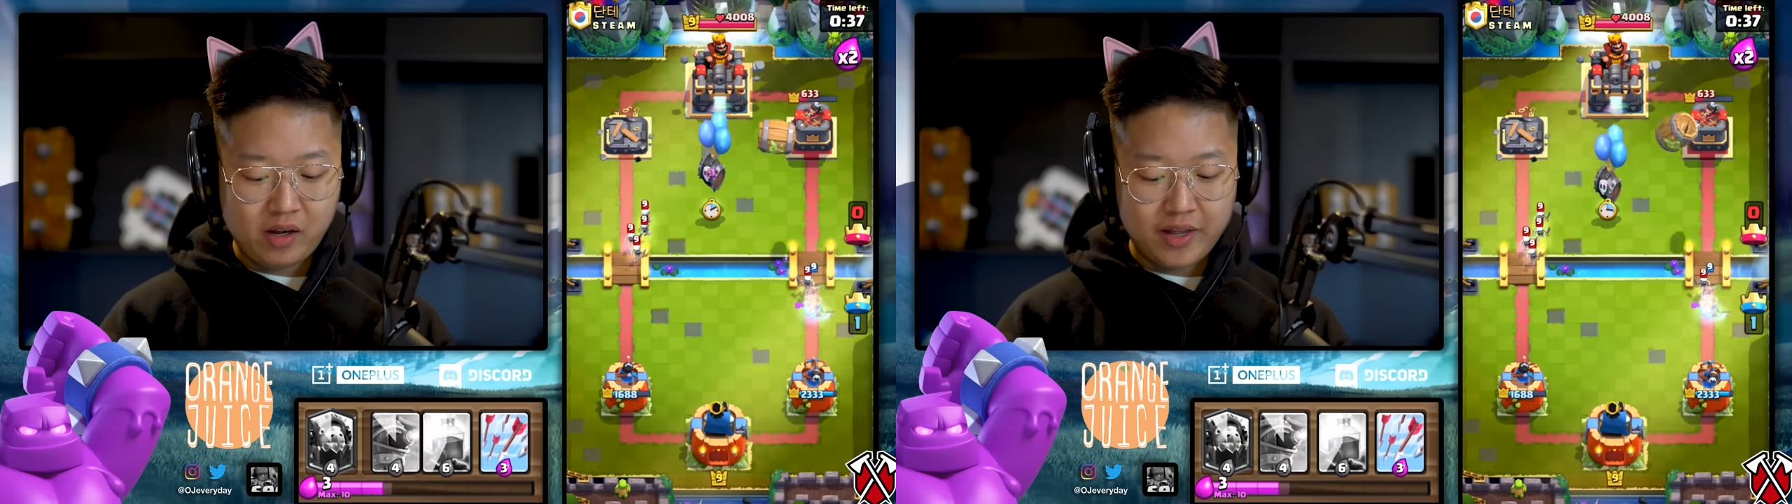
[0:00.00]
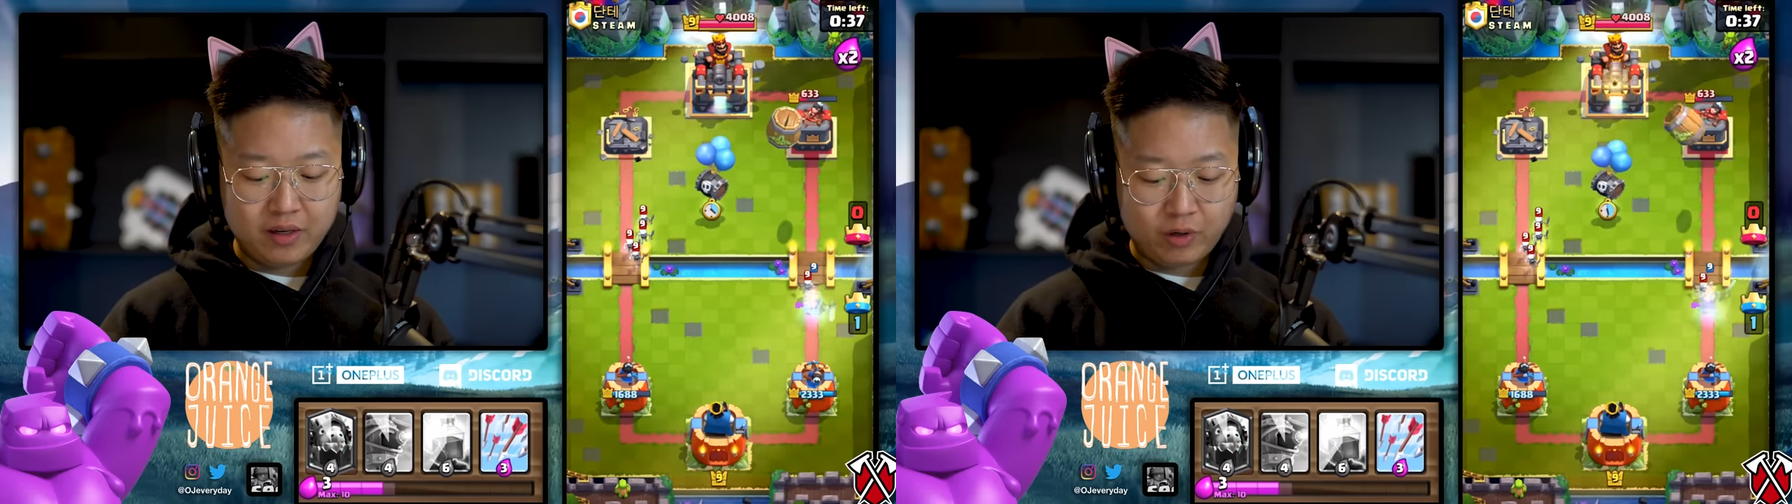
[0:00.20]

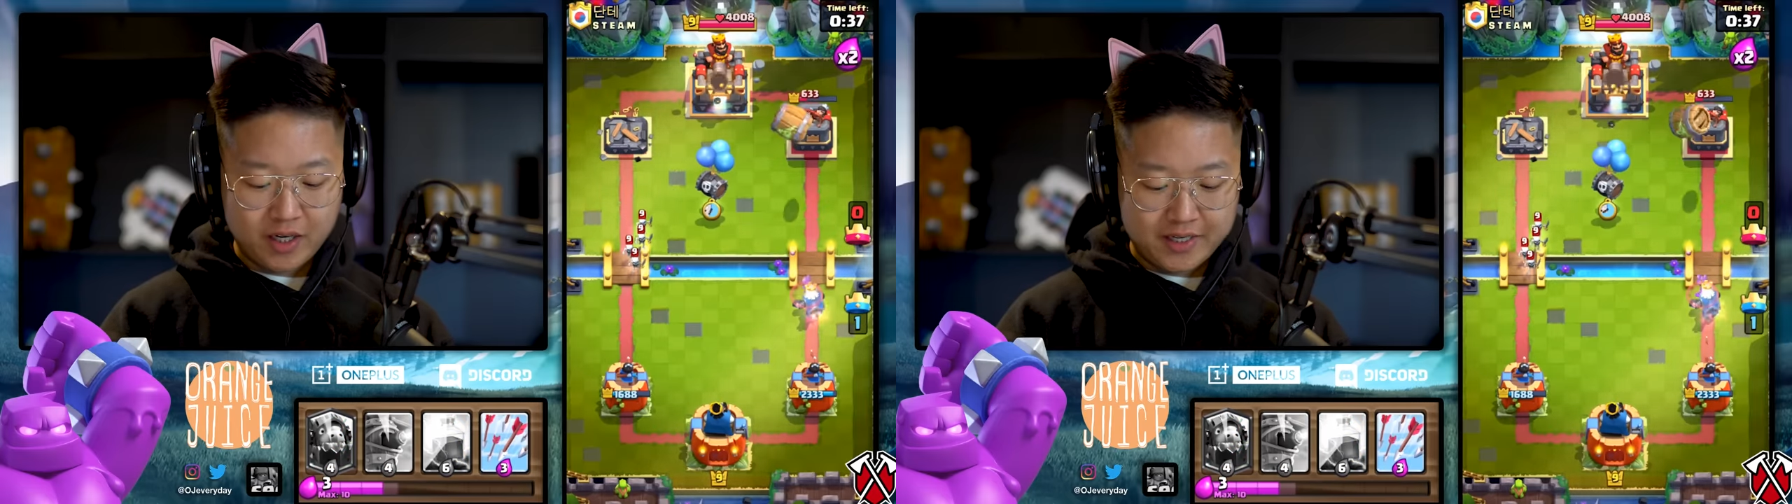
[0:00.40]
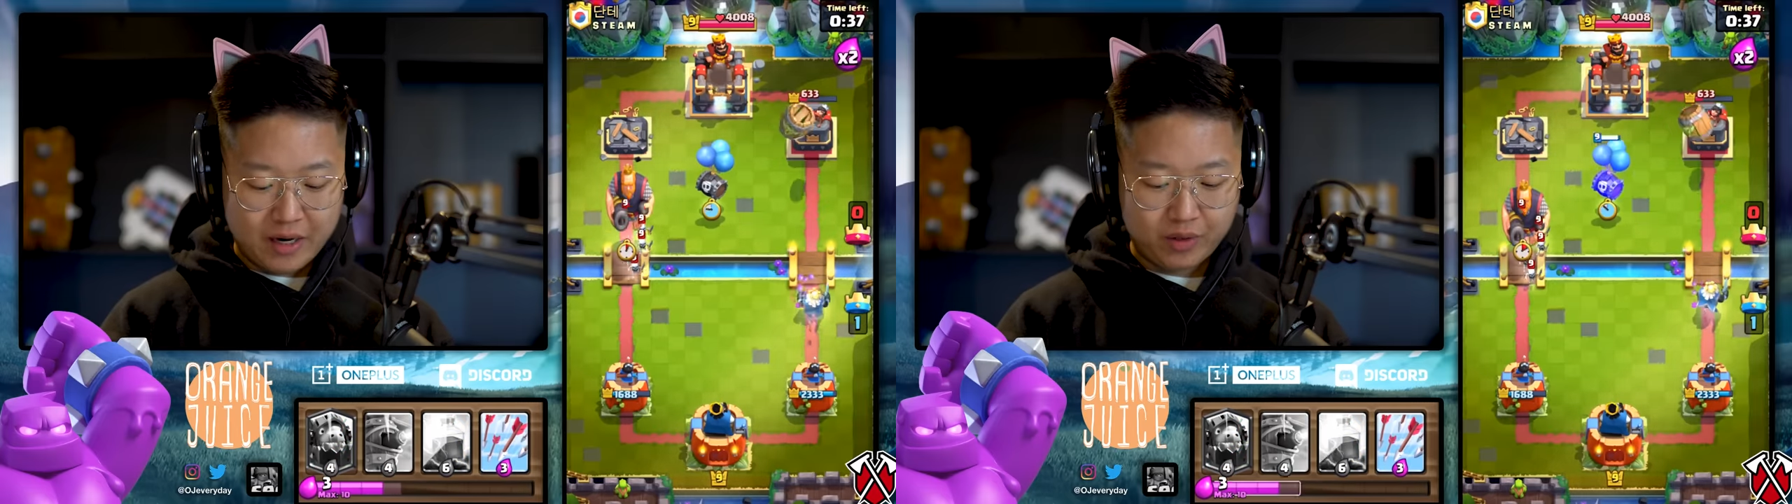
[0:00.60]
and then we're
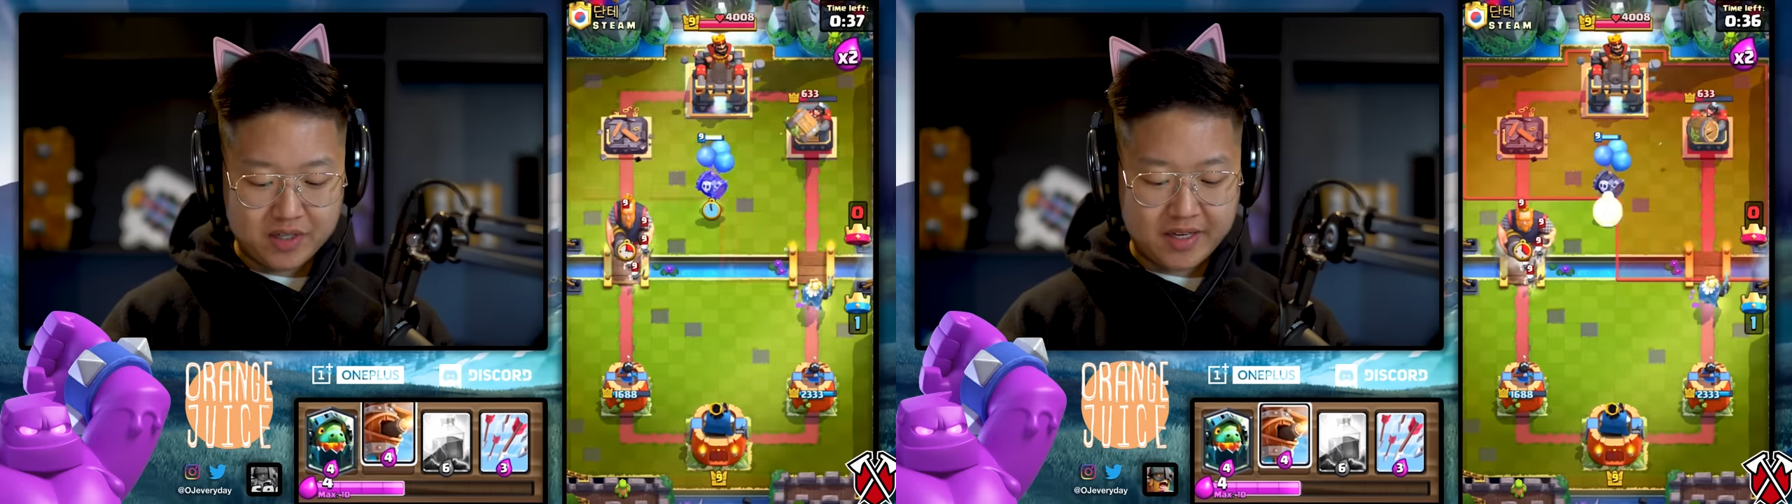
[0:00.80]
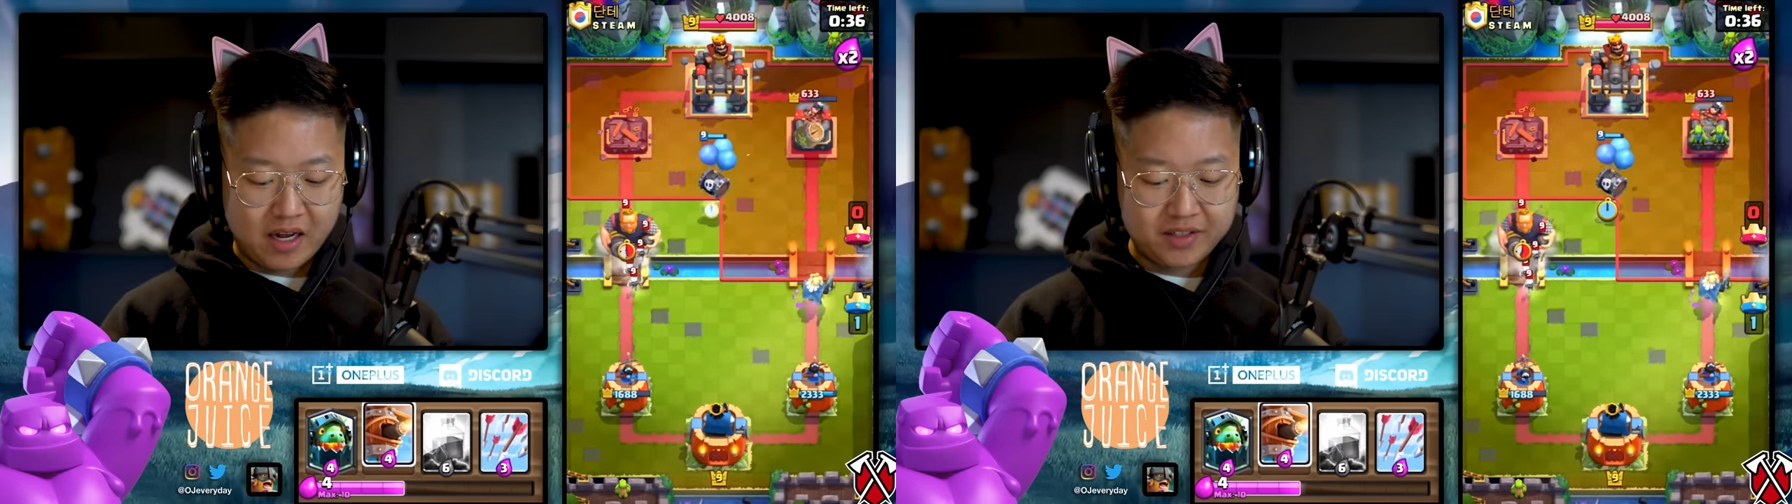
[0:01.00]
going to tank with the
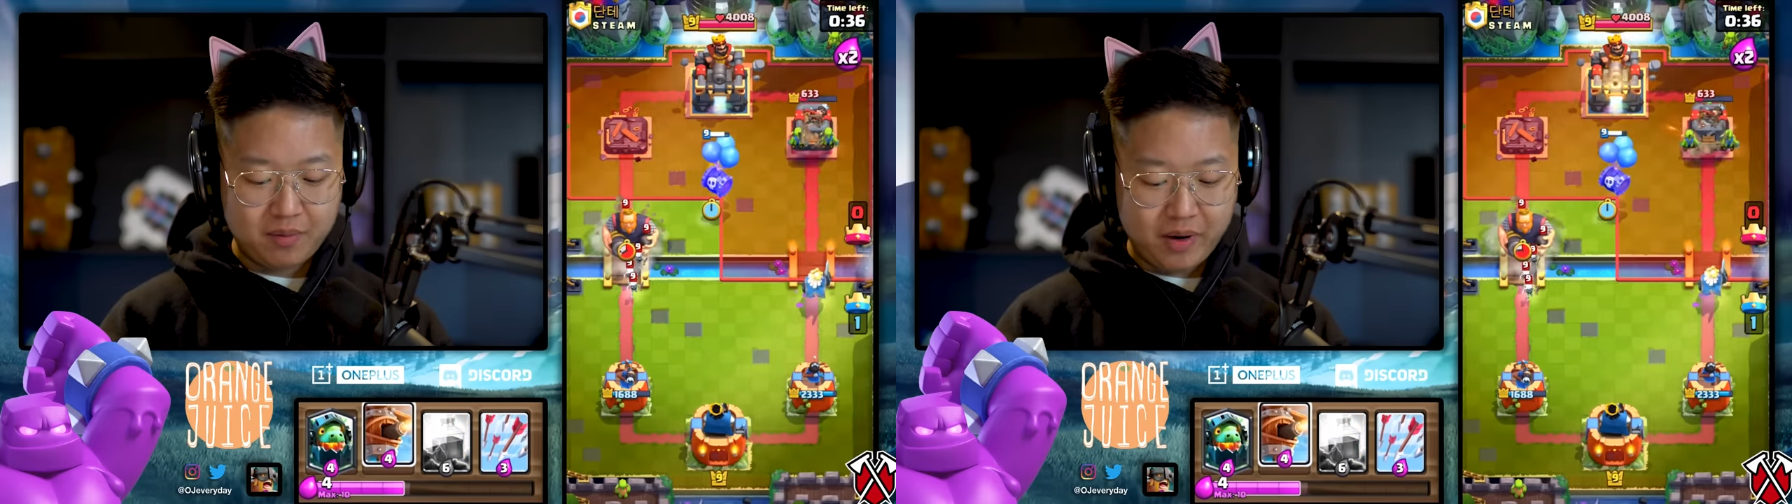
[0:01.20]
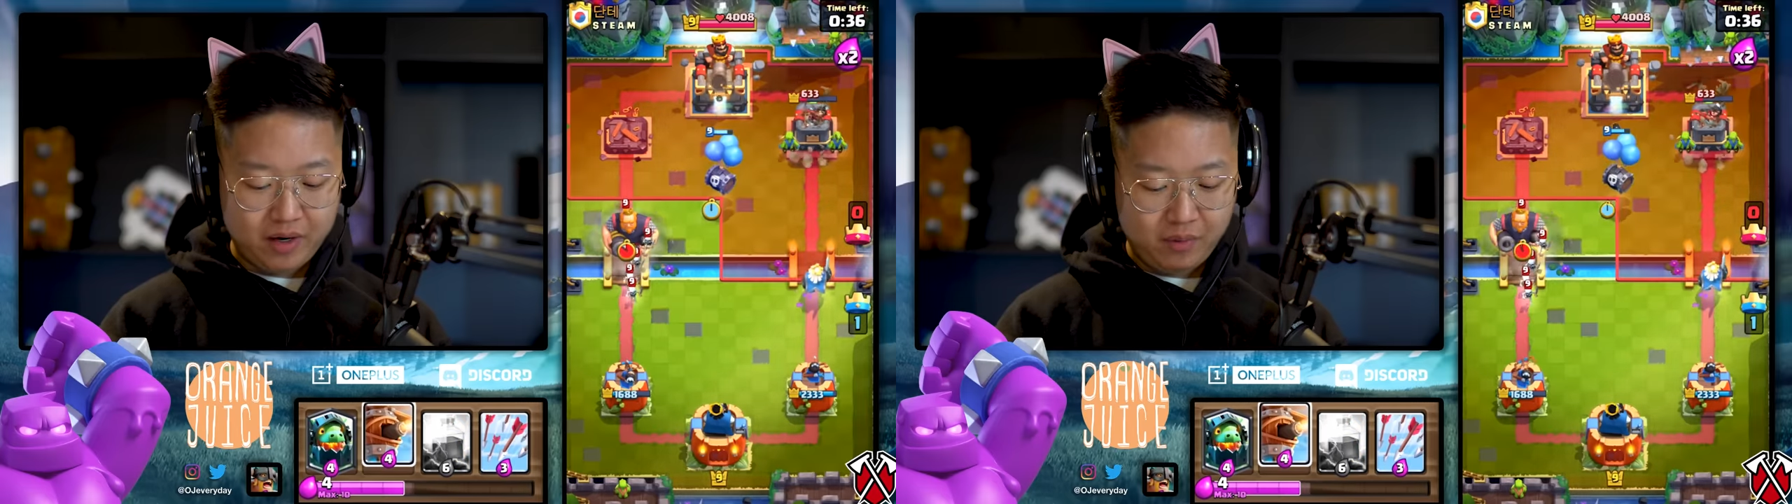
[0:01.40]
Skeleton
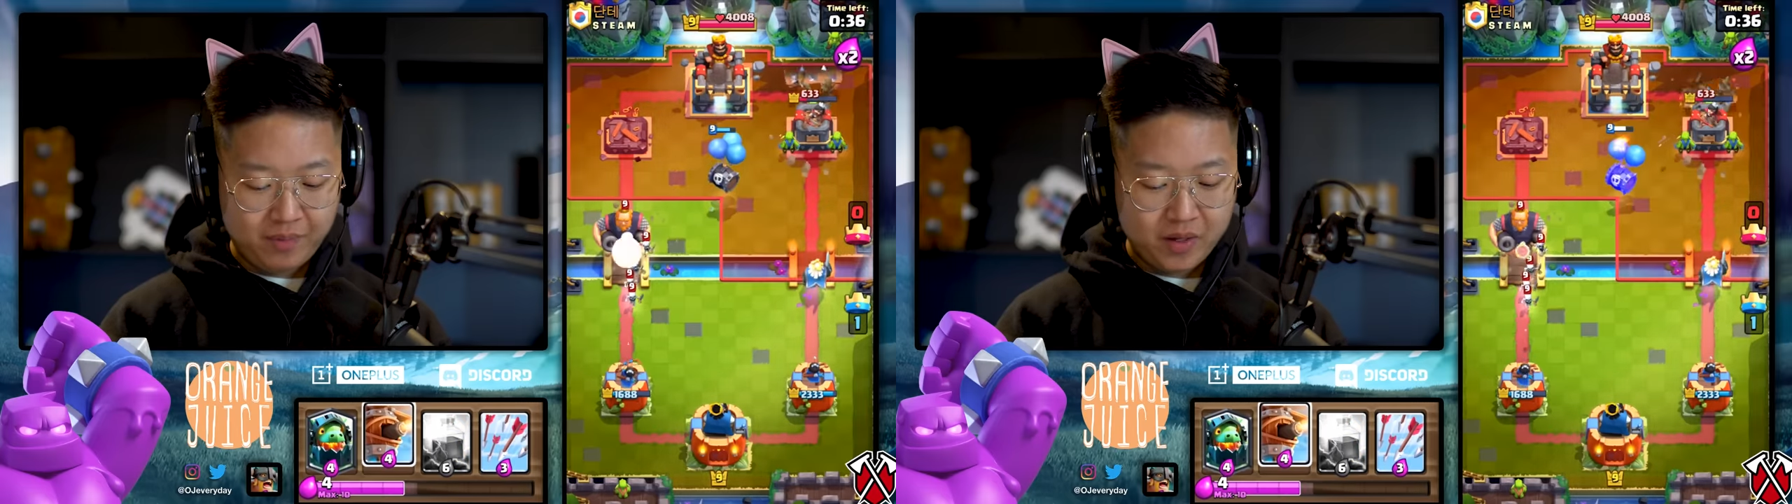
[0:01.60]
Barrel.